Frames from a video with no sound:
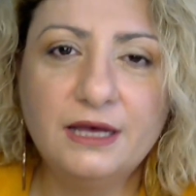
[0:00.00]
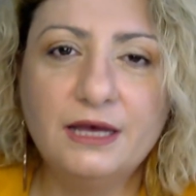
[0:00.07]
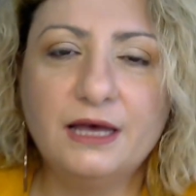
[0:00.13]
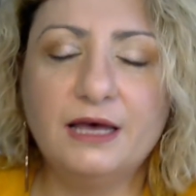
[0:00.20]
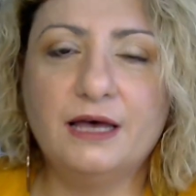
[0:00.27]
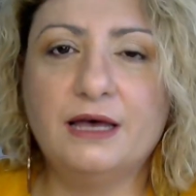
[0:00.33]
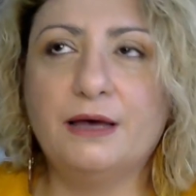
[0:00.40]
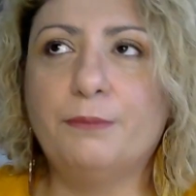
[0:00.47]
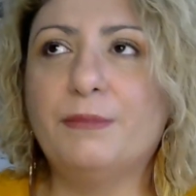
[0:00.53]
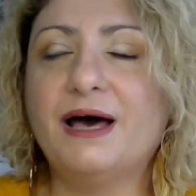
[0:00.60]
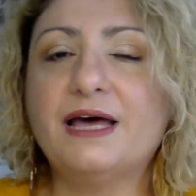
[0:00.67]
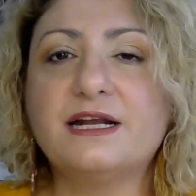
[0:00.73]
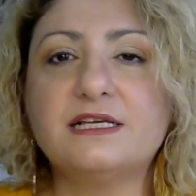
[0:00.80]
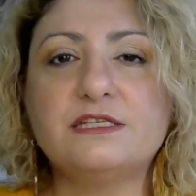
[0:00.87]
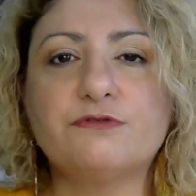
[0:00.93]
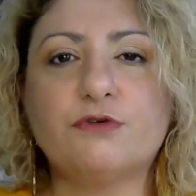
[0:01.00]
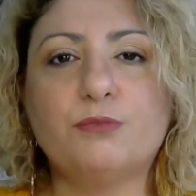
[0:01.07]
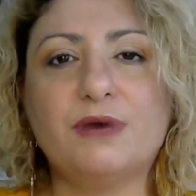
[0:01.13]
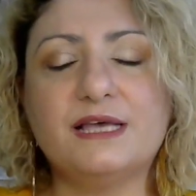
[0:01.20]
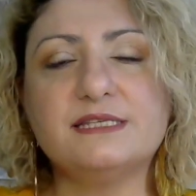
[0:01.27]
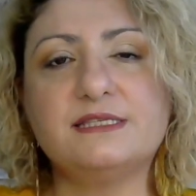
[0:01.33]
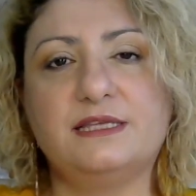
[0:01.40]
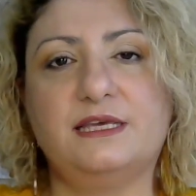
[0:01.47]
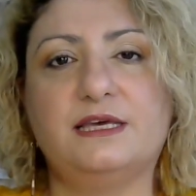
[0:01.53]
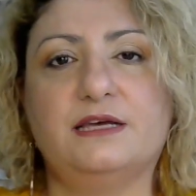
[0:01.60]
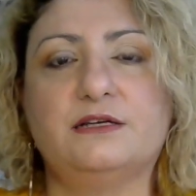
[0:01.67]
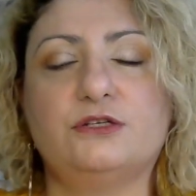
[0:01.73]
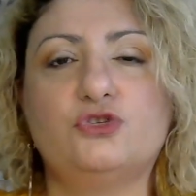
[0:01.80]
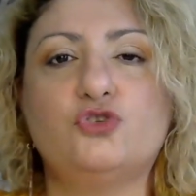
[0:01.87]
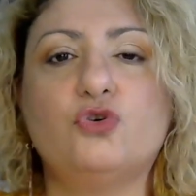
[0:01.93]
uh, marks from last year.
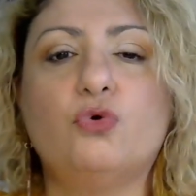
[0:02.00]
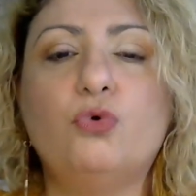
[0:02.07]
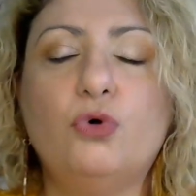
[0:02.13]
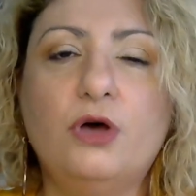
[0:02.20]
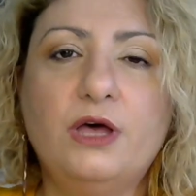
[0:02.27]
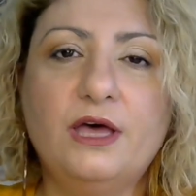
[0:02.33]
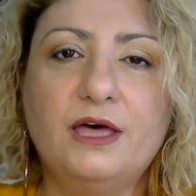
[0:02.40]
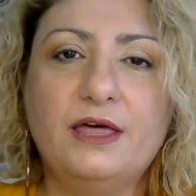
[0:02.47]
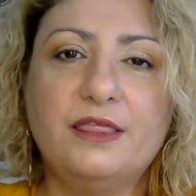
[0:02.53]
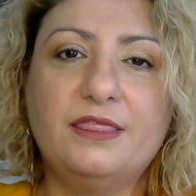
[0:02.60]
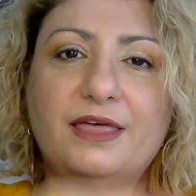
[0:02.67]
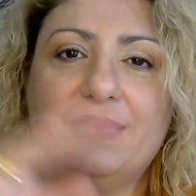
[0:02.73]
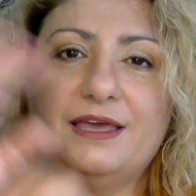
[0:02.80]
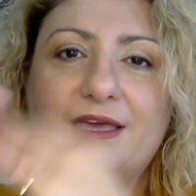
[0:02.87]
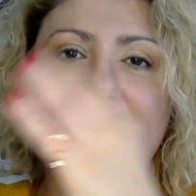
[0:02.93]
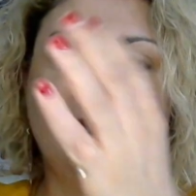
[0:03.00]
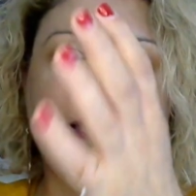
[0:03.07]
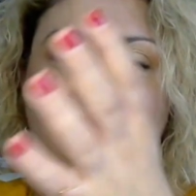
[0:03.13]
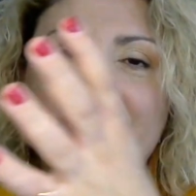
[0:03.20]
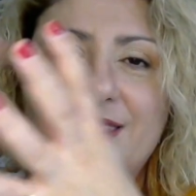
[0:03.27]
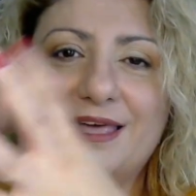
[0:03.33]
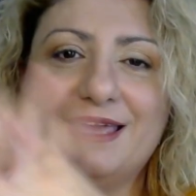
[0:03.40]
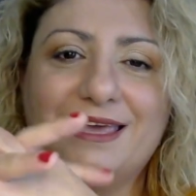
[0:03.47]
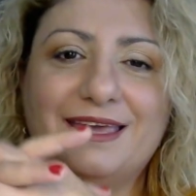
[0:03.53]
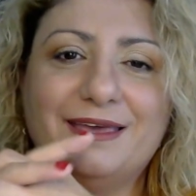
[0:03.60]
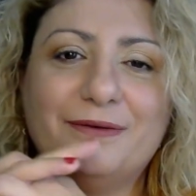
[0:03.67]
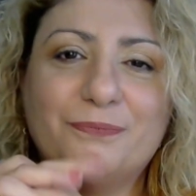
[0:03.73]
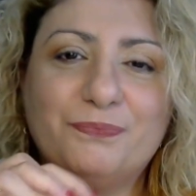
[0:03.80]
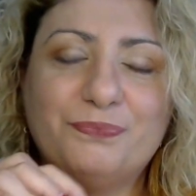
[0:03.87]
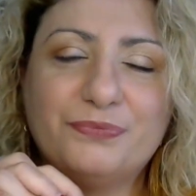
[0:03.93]
So they, they
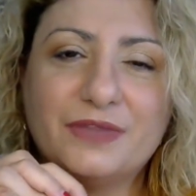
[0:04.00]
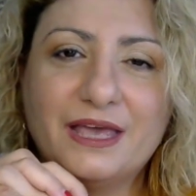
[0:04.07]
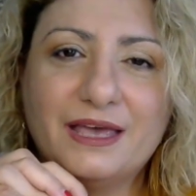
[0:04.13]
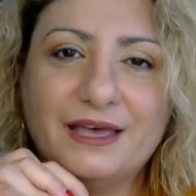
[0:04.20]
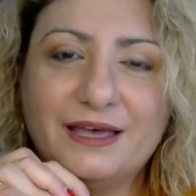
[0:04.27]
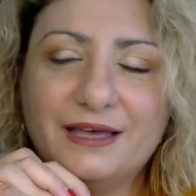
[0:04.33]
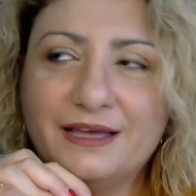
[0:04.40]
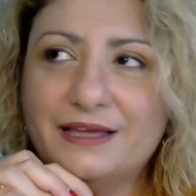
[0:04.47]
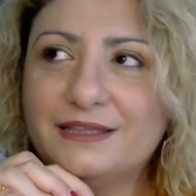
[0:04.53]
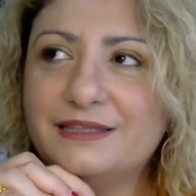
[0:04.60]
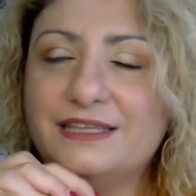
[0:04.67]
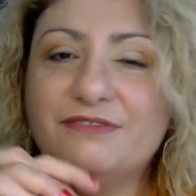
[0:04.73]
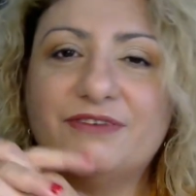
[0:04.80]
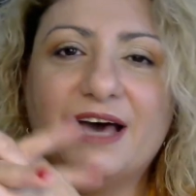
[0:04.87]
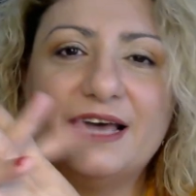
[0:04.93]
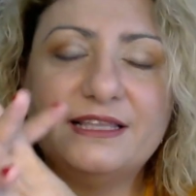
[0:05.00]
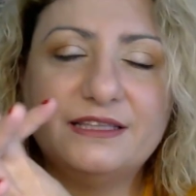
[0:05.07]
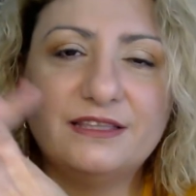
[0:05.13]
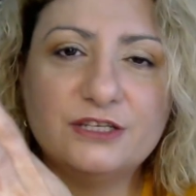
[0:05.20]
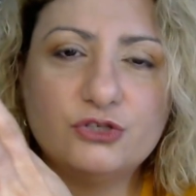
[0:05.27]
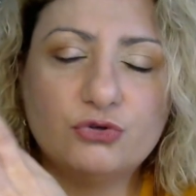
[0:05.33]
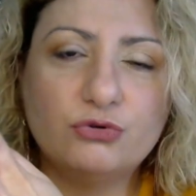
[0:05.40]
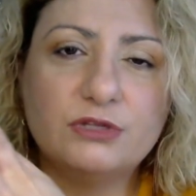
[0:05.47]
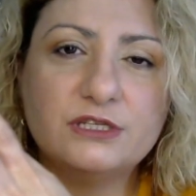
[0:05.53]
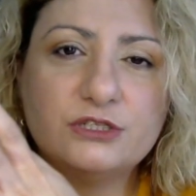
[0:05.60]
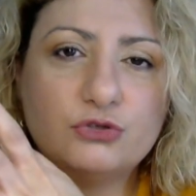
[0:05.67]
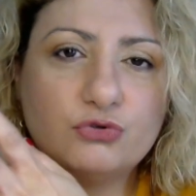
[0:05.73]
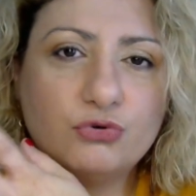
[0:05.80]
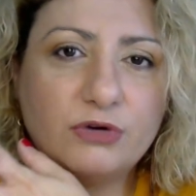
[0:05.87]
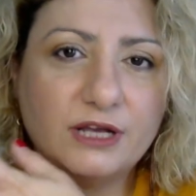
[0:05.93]
um, uh, divided the students
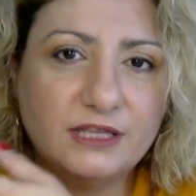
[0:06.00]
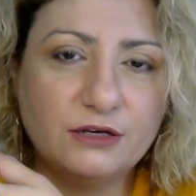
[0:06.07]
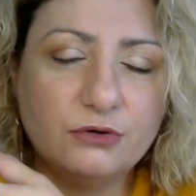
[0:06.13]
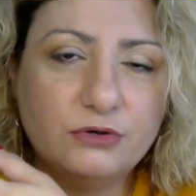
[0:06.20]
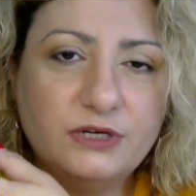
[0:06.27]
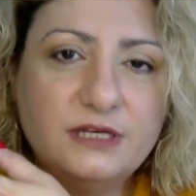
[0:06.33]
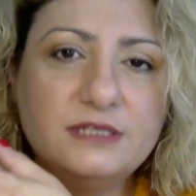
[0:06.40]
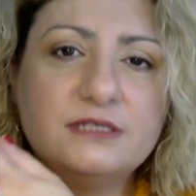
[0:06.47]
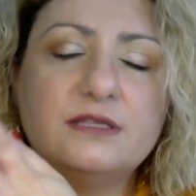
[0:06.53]
into two categories.